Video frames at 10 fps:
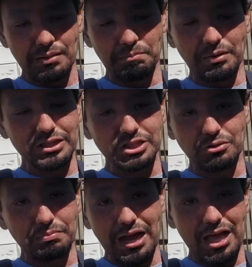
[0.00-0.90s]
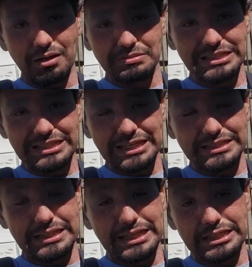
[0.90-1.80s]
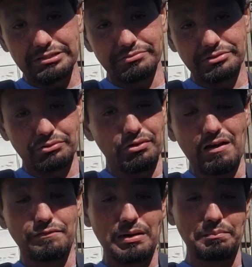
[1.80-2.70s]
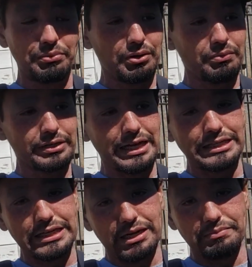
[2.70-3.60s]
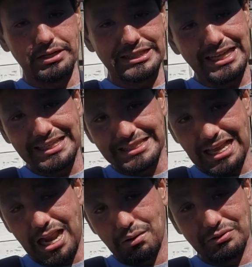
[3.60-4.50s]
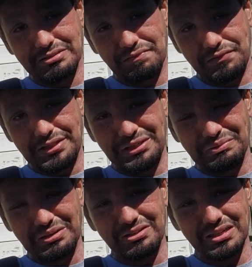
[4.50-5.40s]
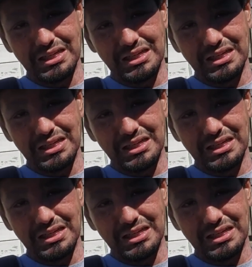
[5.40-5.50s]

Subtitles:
muscle biopsy, nothing. He just was going off of my blood work and telling me to take this, and I wasn't feeling well.